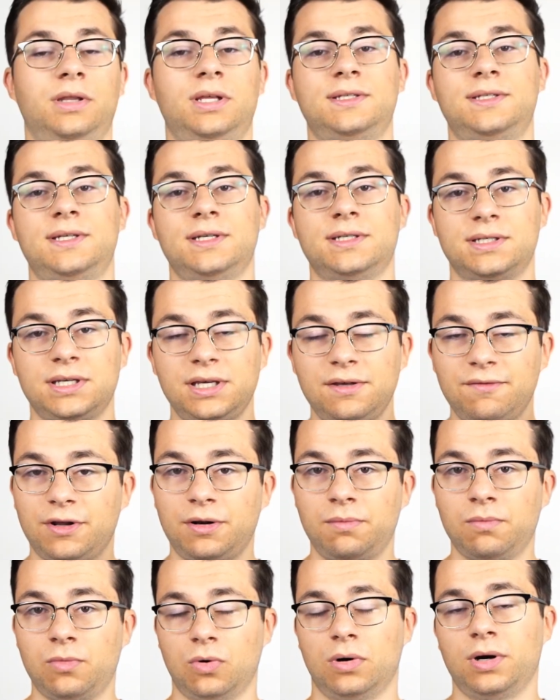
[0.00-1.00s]
This is
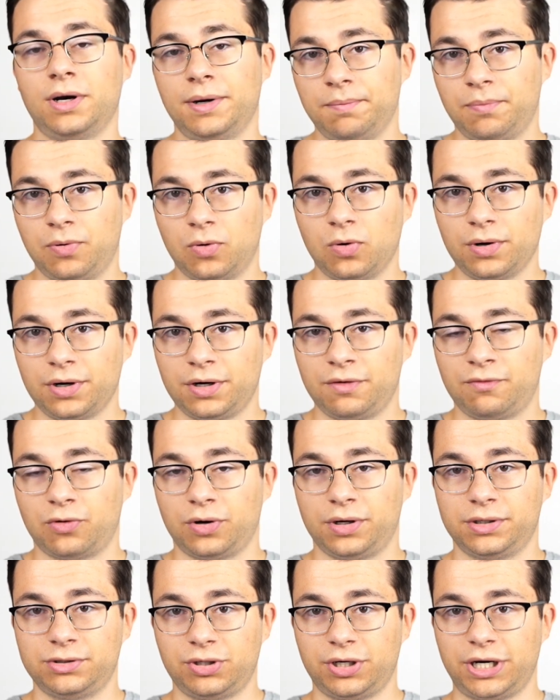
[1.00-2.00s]
even more important
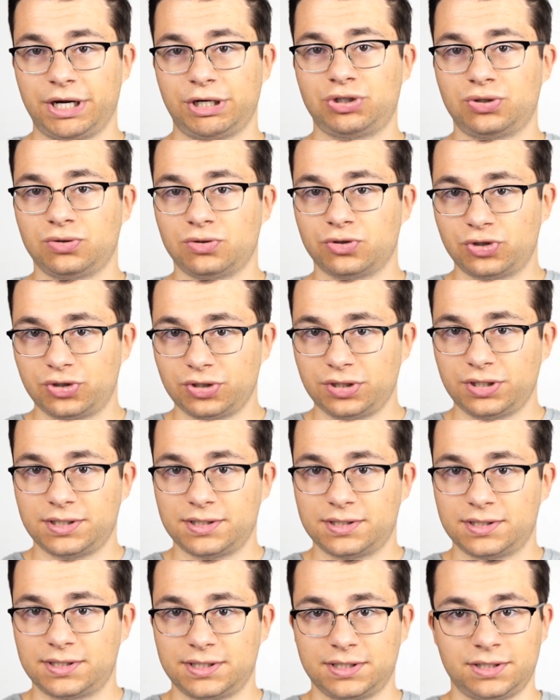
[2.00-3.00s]
for international
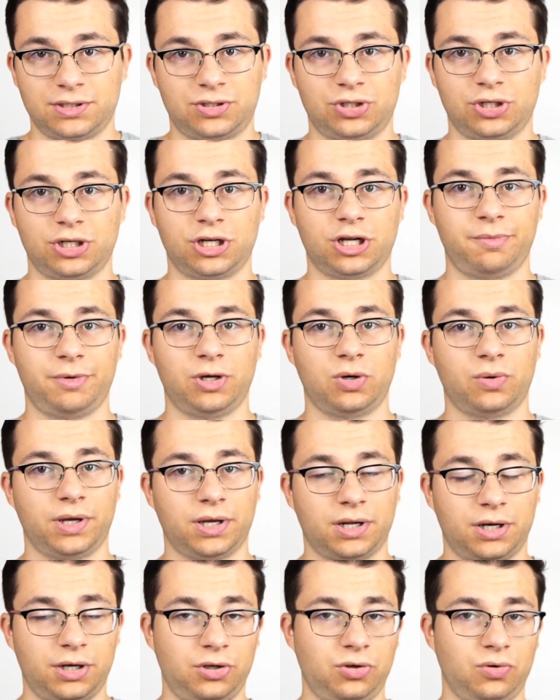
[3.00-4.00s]
students since you're going to be
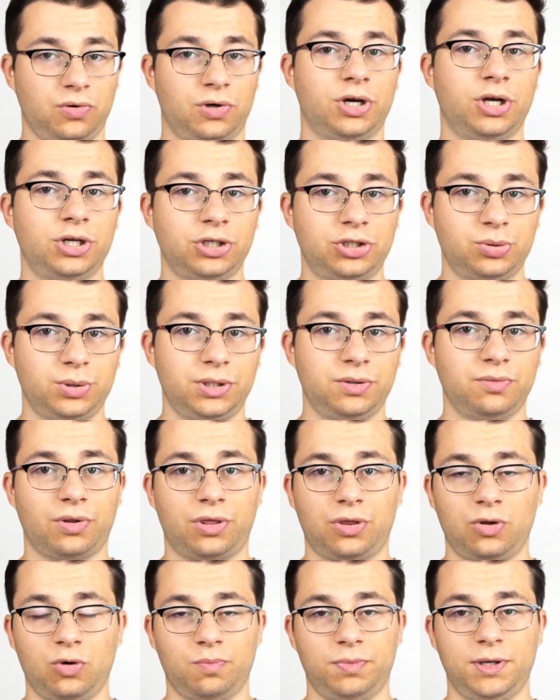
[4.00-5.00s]
going in a new country
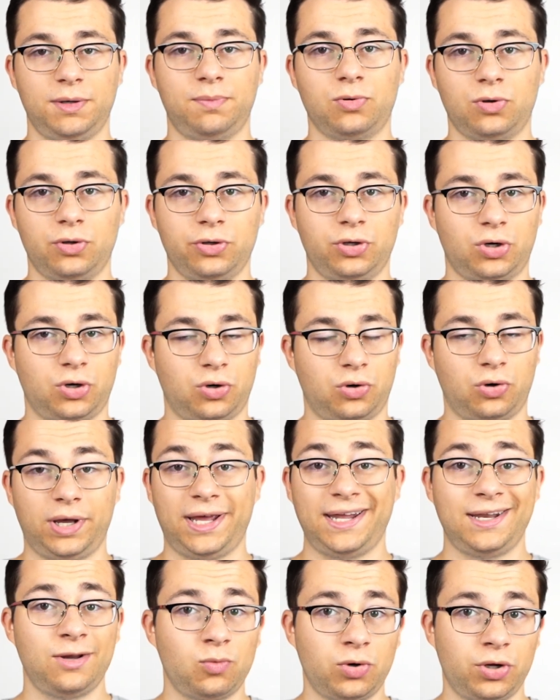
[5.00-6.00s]
with new people, you don't know
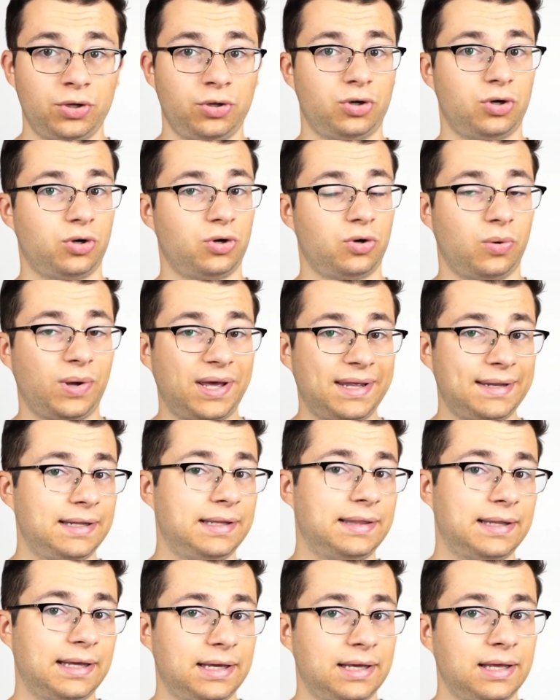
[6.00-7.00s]
anyone, you don't know
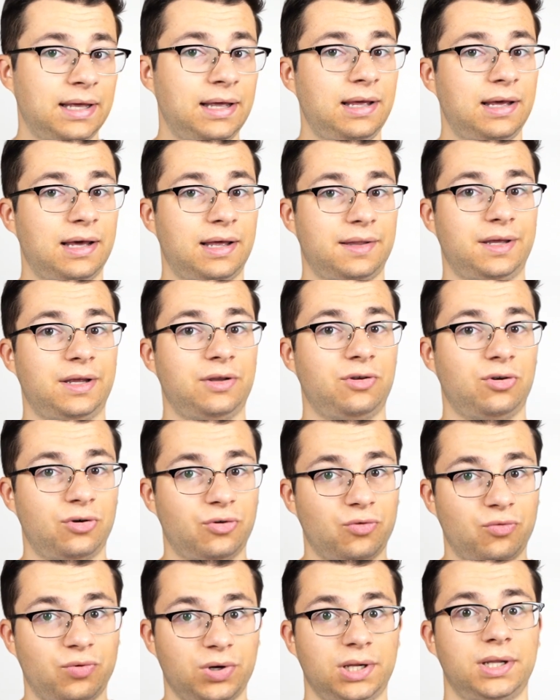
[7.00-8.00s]
anything, and then
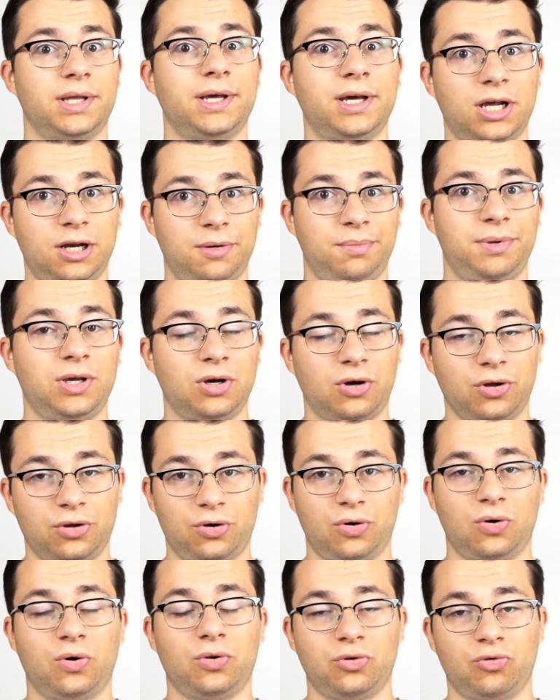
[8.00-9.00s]
you're really going to be on
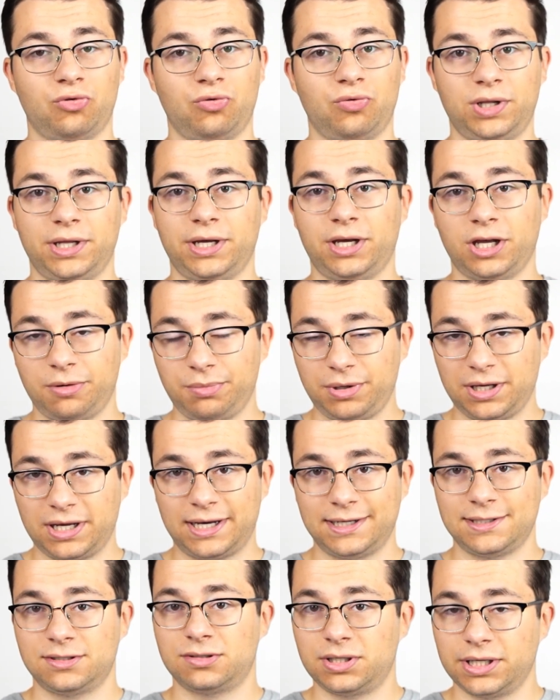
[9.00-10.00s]
your own, you're really going to be
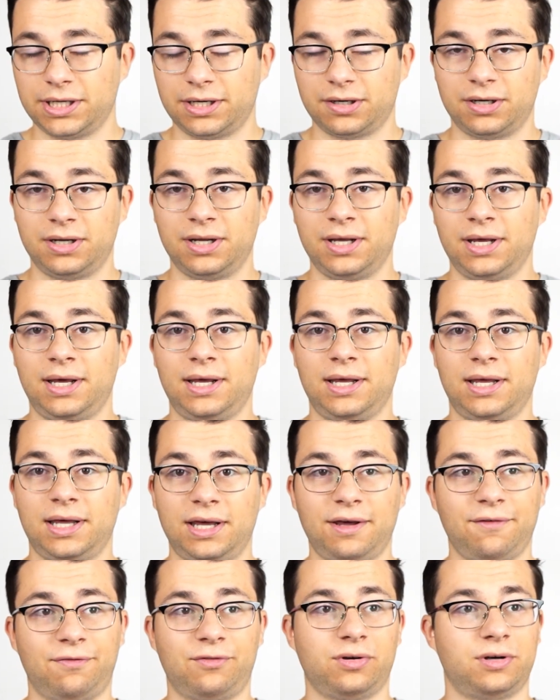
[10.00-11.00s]
isolated.
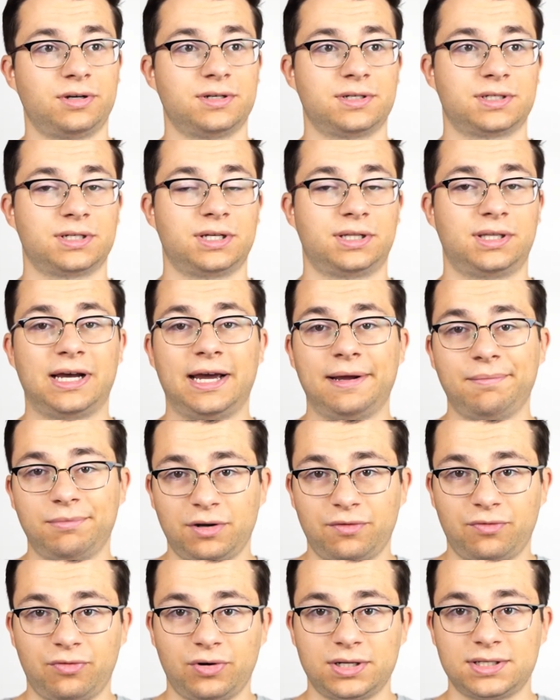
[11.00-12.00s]
If there's a time
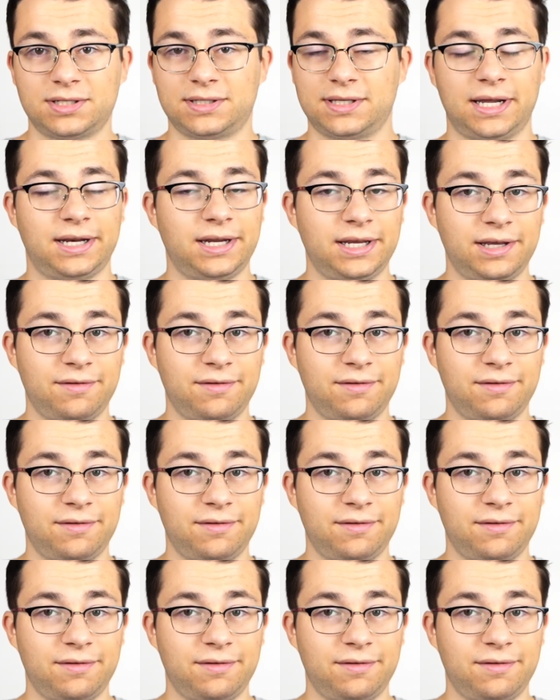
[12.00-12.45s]
difference, then